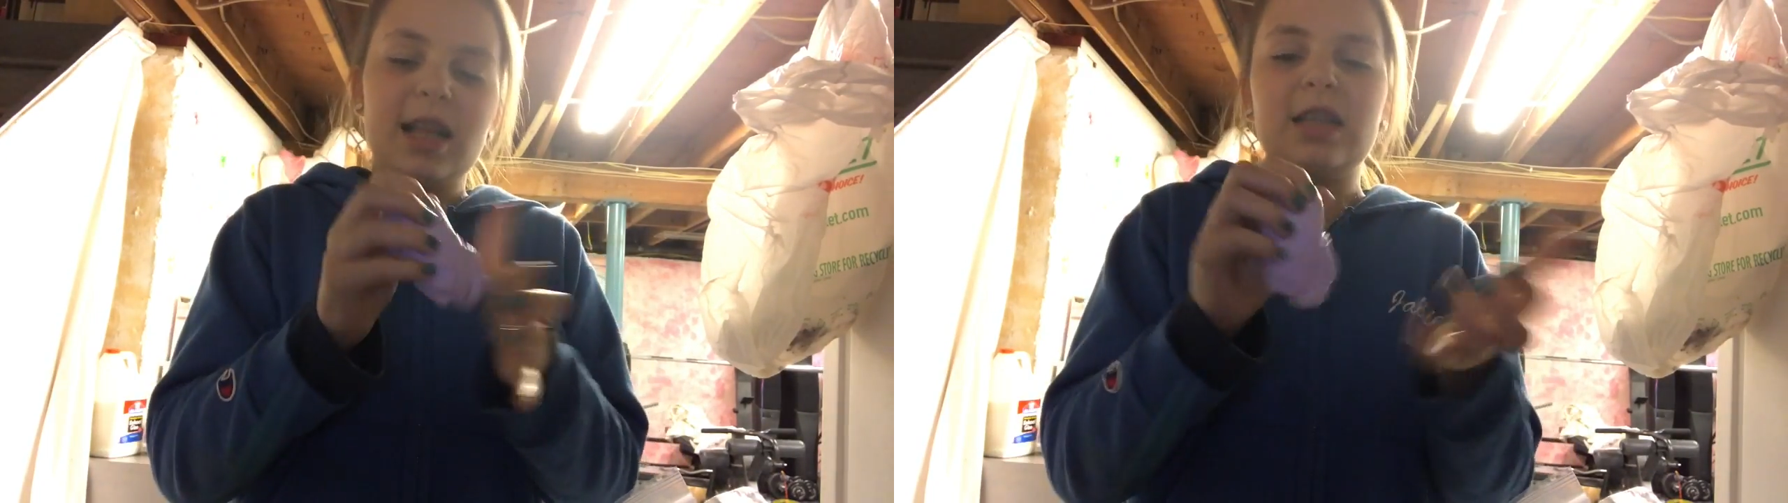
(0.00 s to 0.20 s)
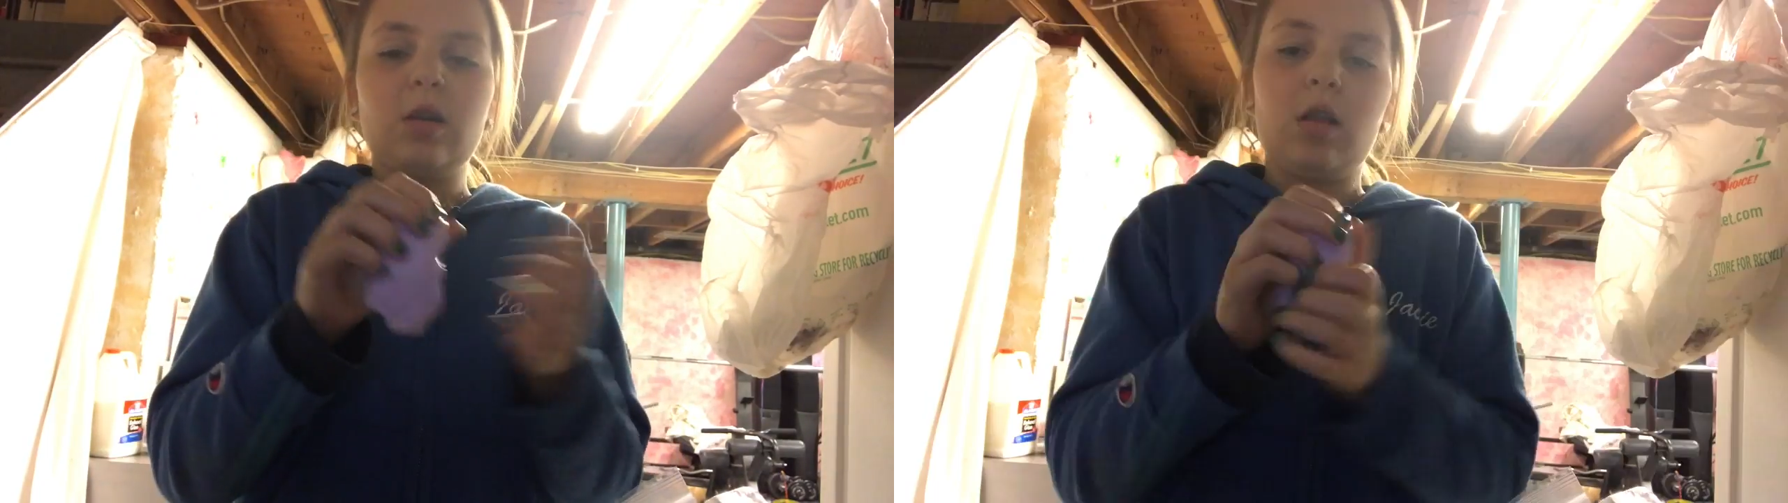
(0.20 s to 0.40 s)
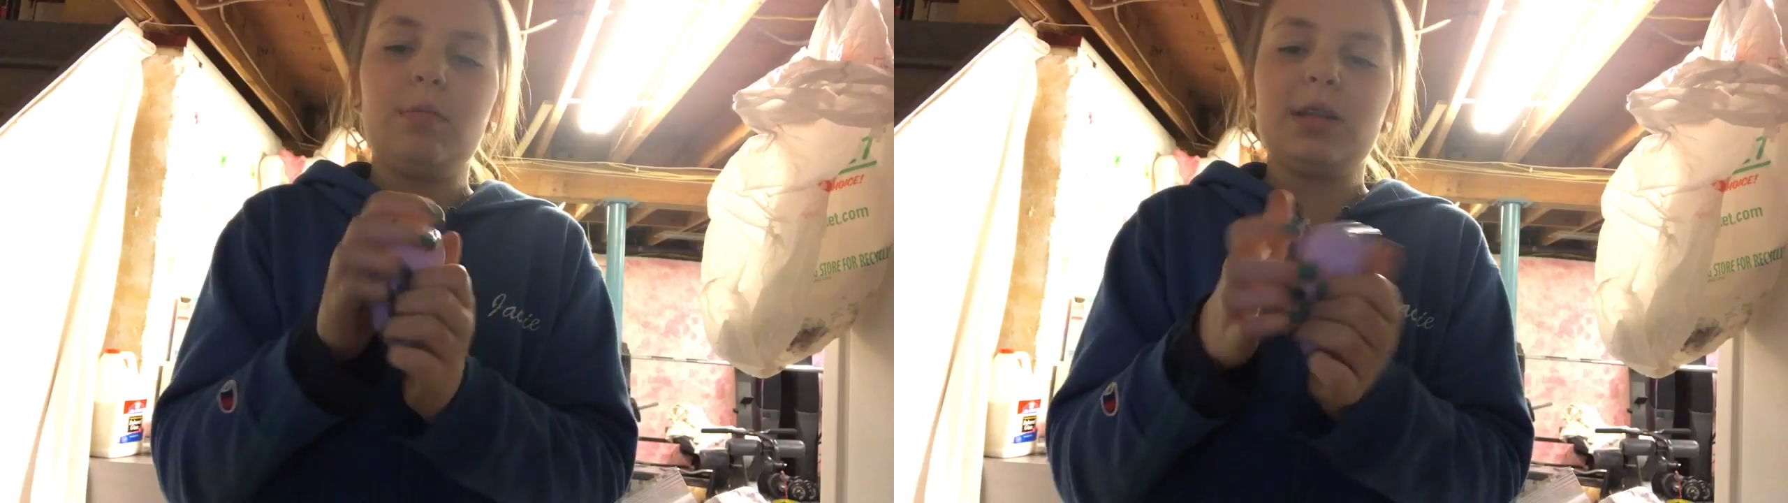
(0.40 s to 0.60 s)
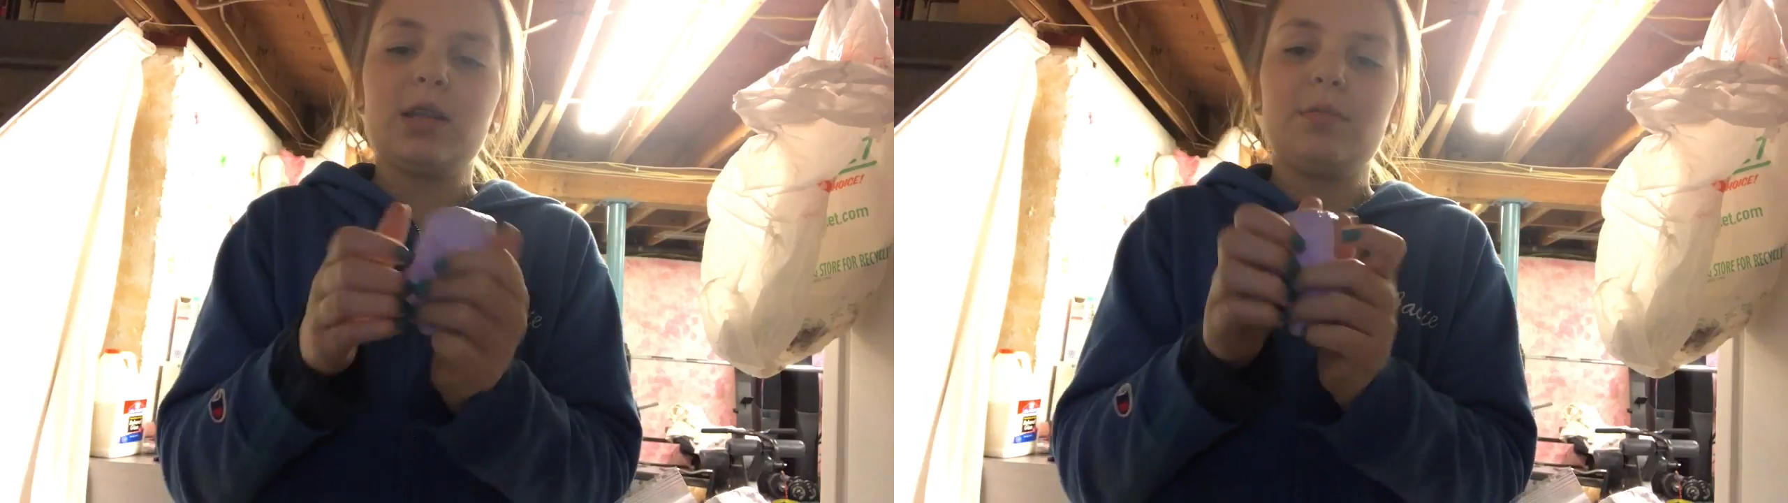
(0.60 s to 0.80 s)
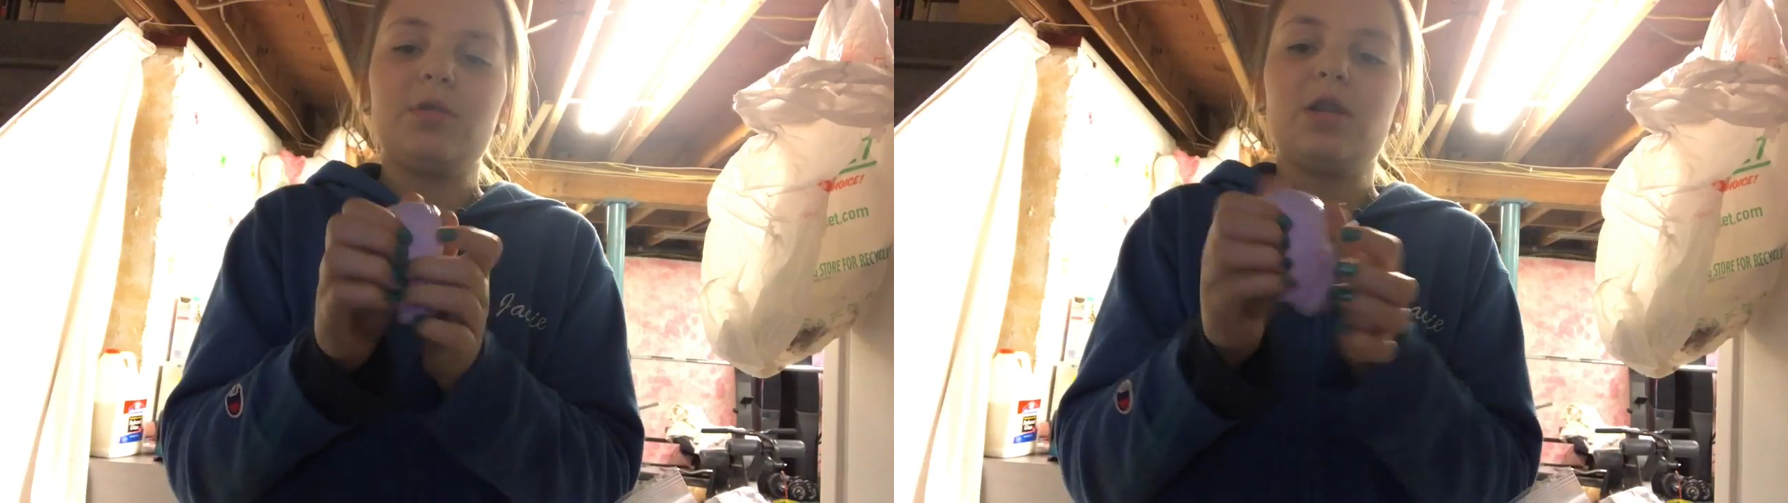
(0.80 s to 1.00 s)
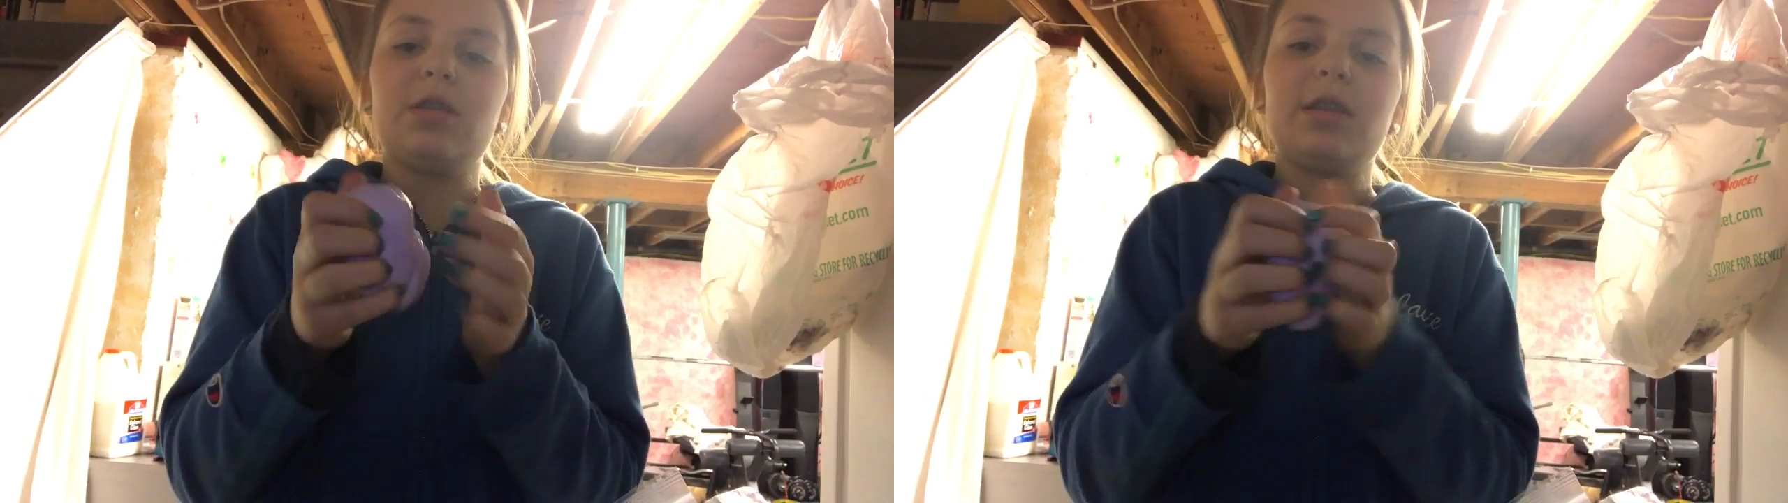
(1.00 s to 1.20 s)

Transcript: That's how all my slimes are.